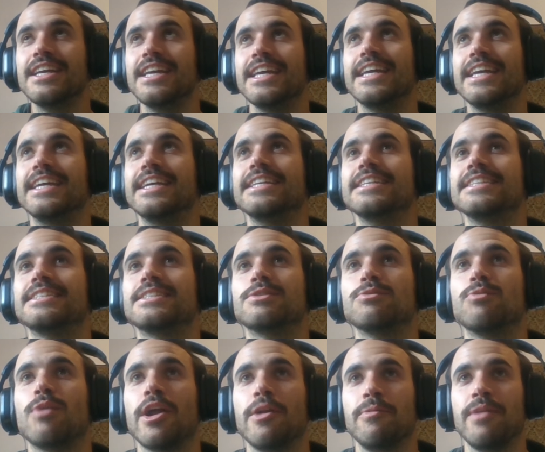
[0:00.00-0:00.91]

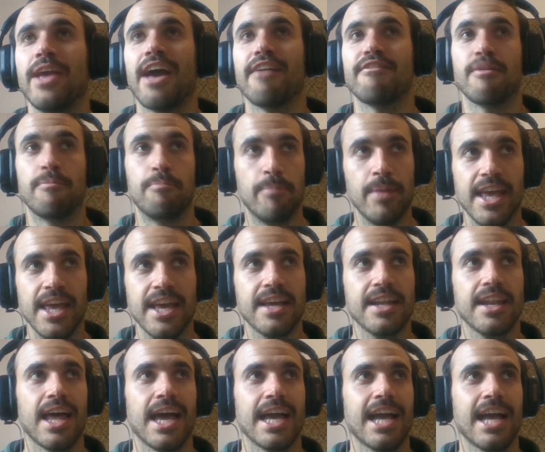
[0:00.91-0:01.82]
is when we have a
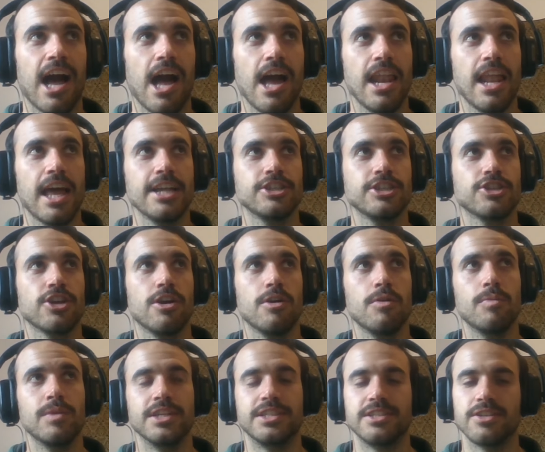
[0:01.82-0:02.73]
big like highline
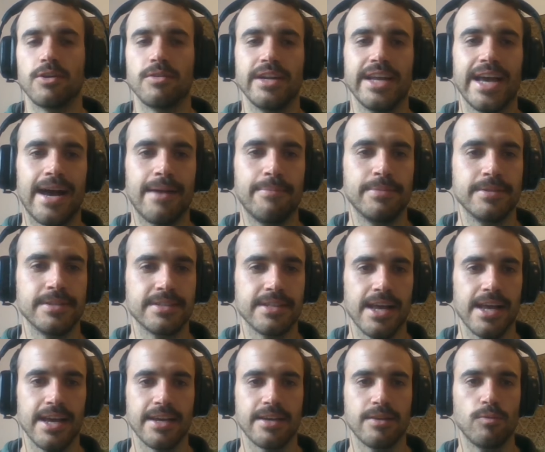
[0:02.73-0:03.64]
show, which only happens
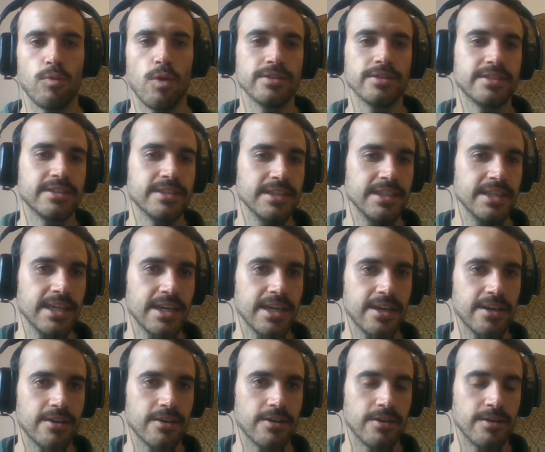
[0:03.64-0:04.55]
like once a
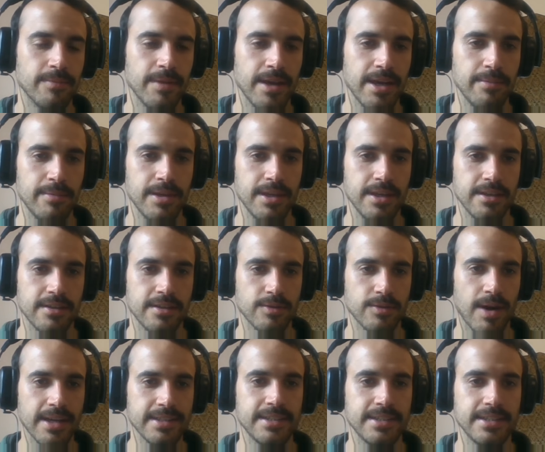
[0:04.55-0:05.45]
year or maybe
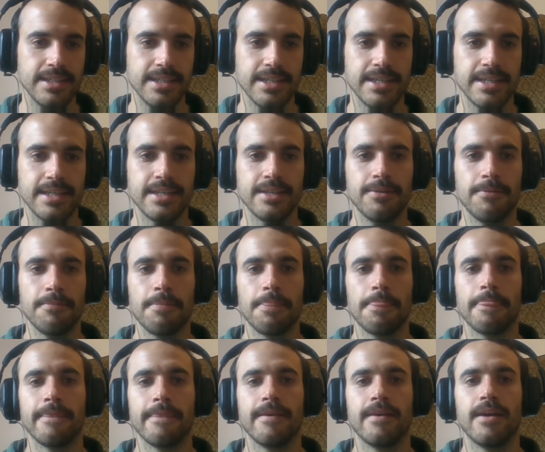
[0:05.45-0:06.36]
twice a year,
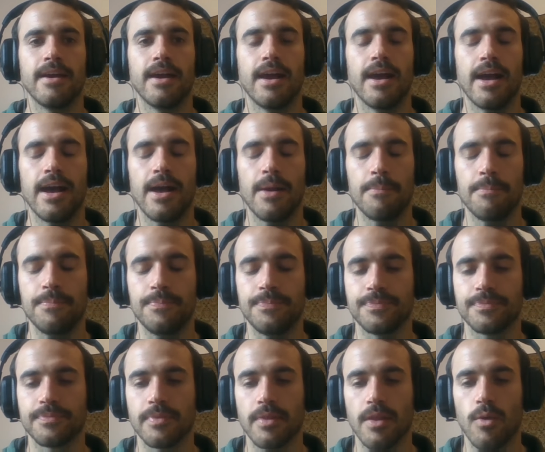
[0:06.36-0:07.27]

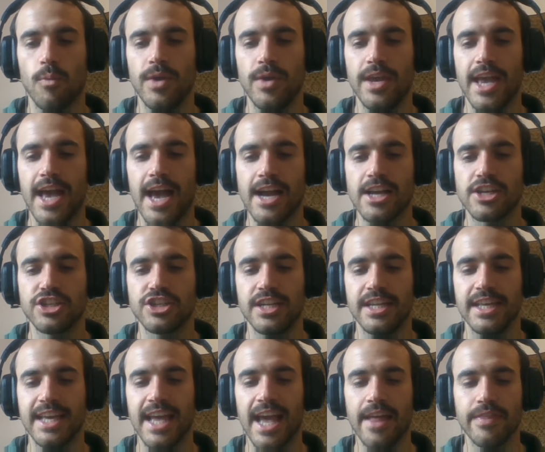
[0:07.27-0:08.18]
we
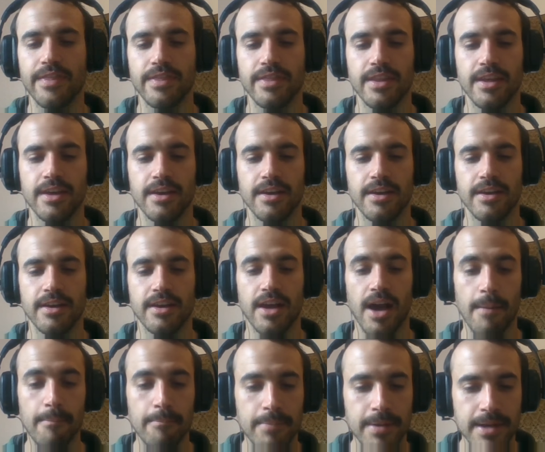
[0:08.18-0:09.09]
actually get the
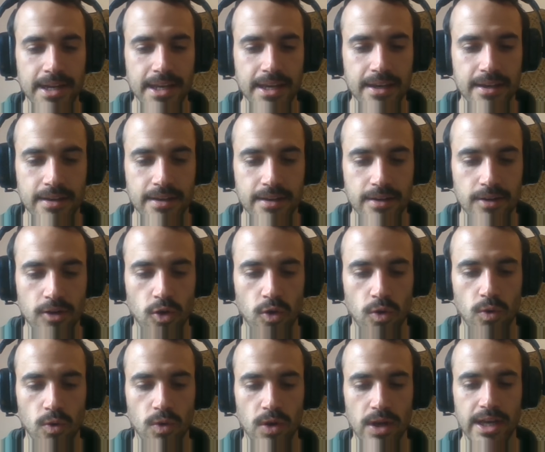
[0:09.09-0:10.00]
company
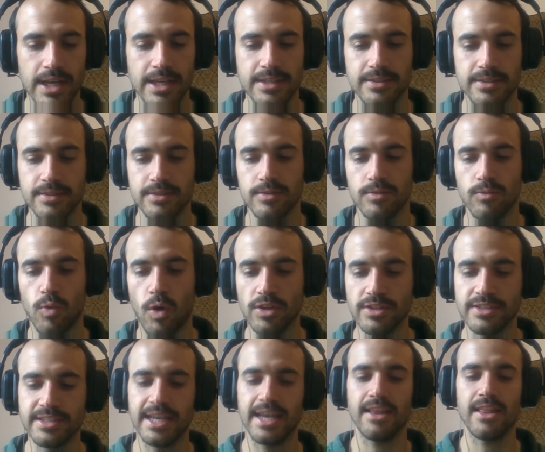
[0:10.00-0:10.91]
who is
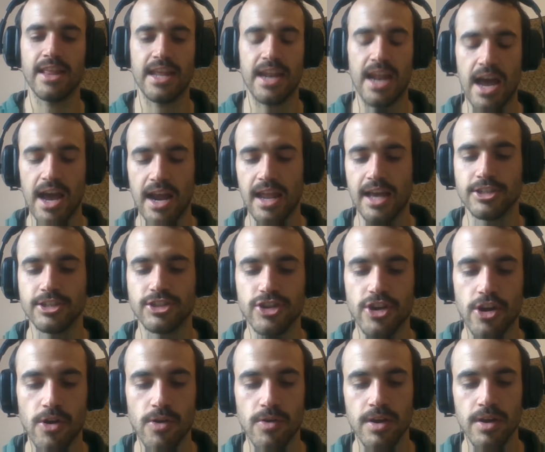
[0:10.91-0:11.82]
wanting that highline
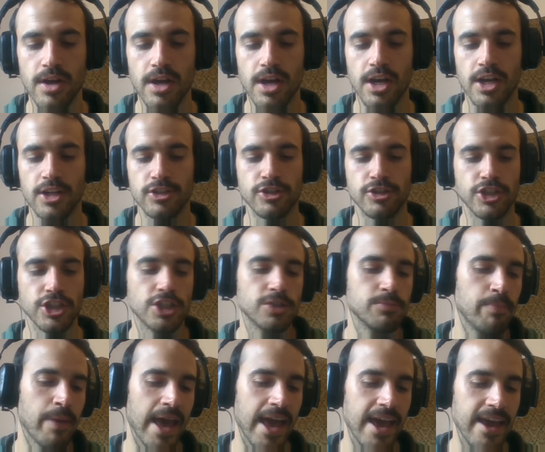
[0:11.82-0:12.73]
show to
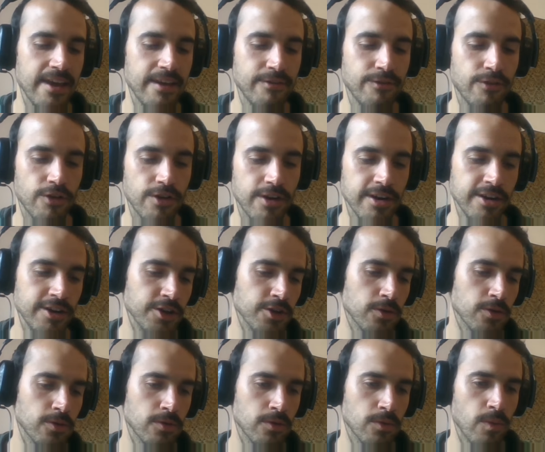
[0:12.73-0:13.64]
just pay for a
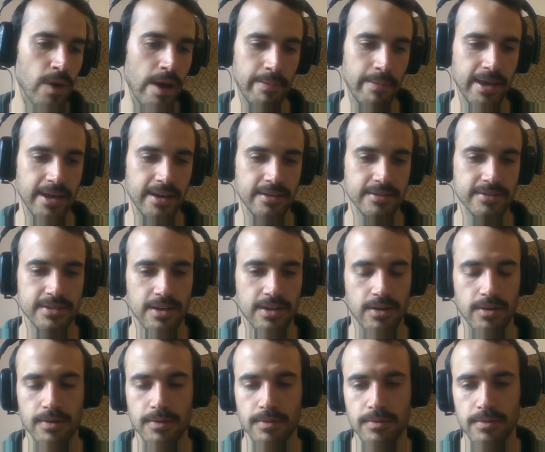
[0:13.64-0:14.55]
new webbing.
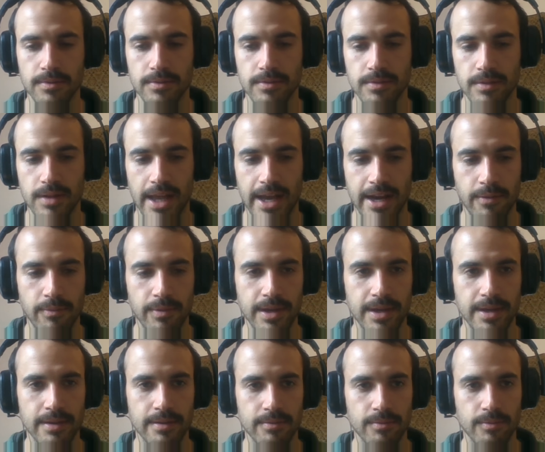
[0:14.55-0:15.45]
So like
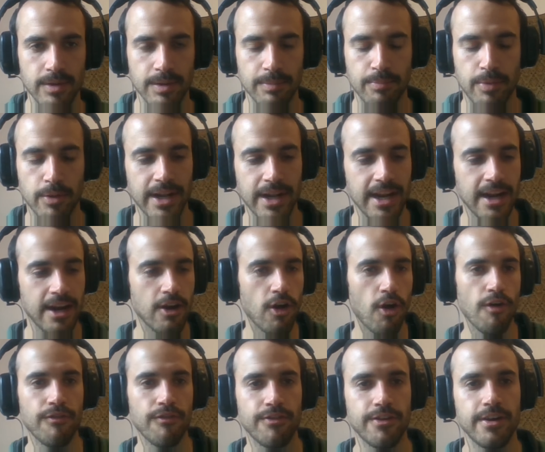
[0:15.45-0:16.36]
we put in an
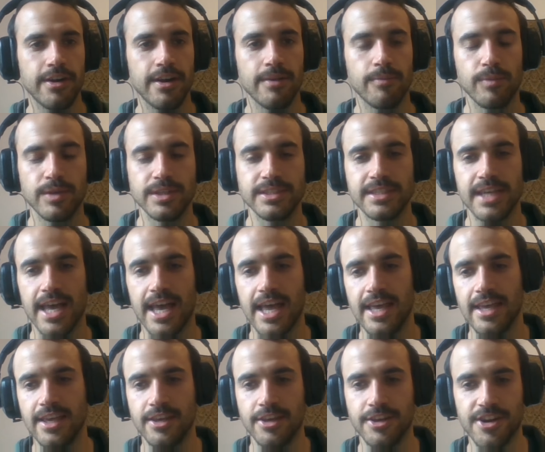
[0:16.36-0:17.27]
offer and we
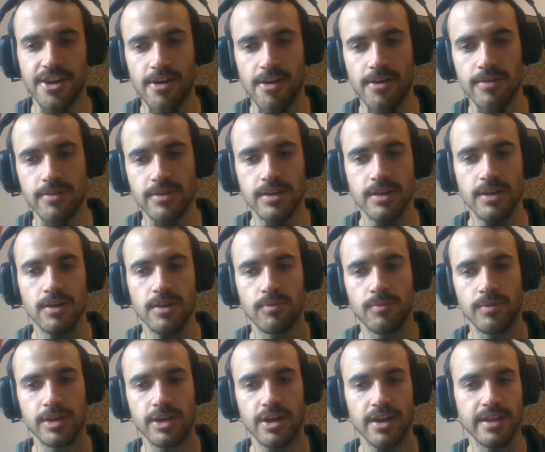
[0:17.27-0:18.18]
say,
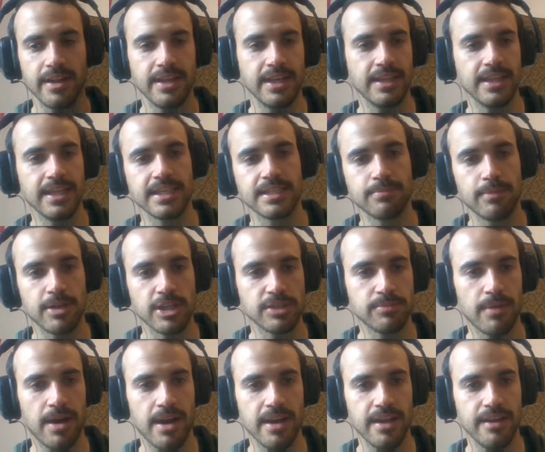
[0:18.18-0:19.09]
we're going to need this
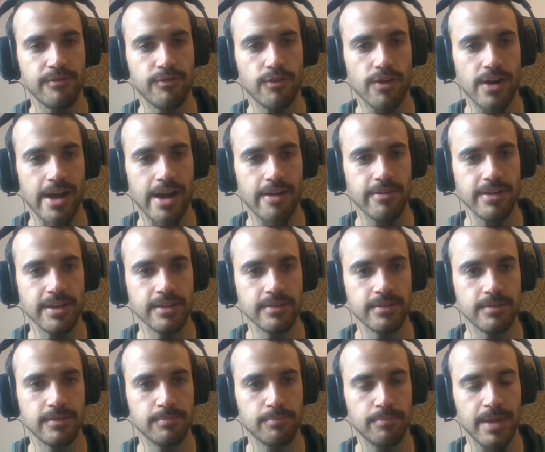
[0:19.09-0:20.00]
much money for our
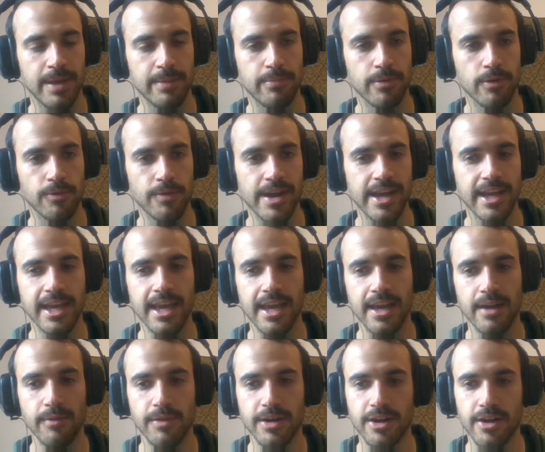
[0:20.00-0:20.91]
people
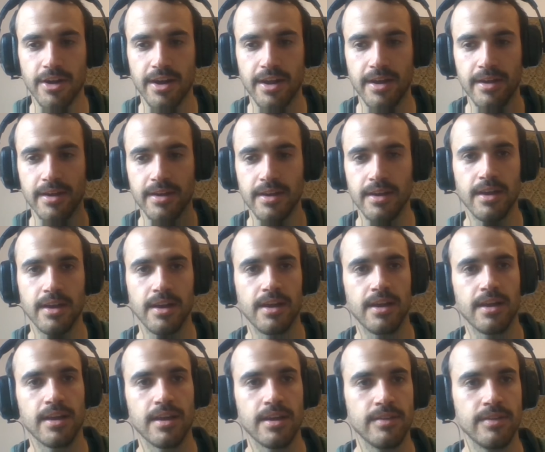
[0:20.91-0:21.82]
rigging, we're going to
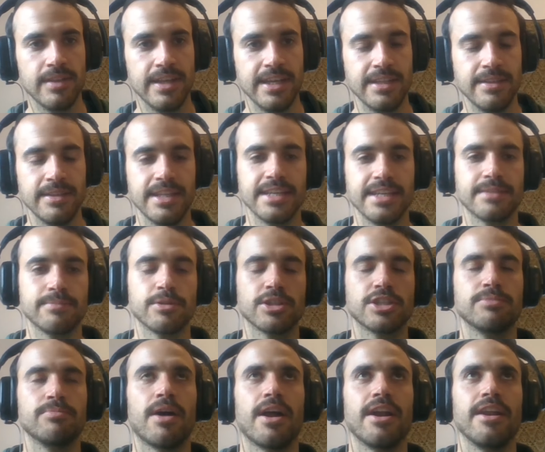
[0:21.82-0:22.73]
need this
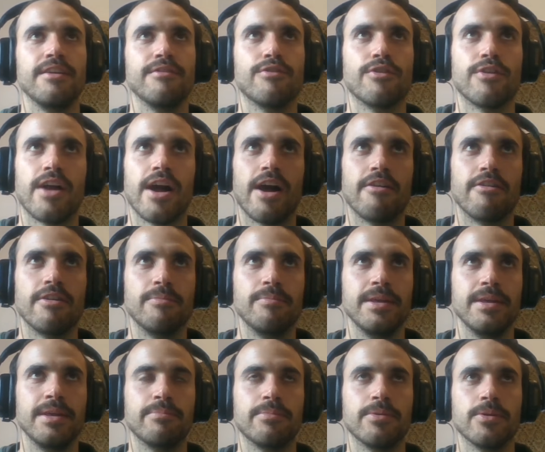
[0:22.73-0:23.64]
much money for our
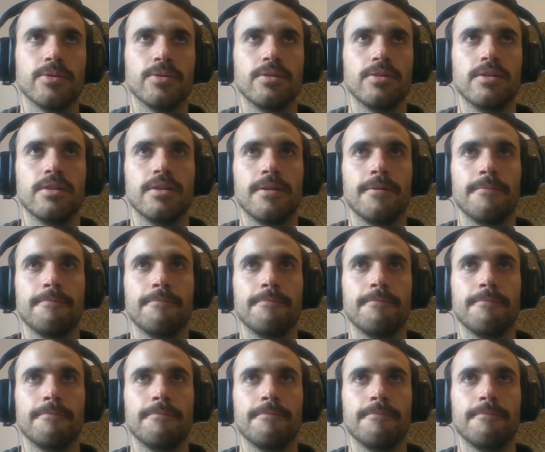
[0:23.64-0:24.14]
people,